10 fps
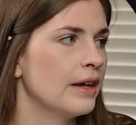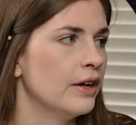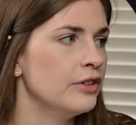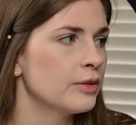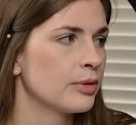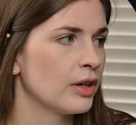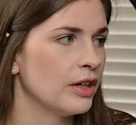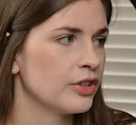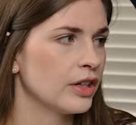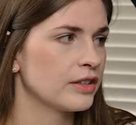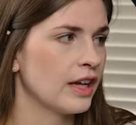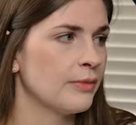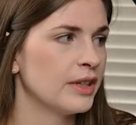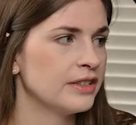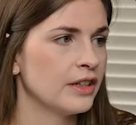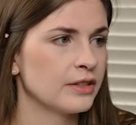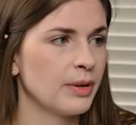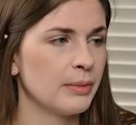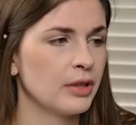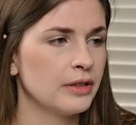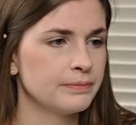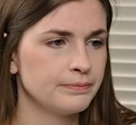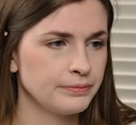Under projects, I have my sales pipeline.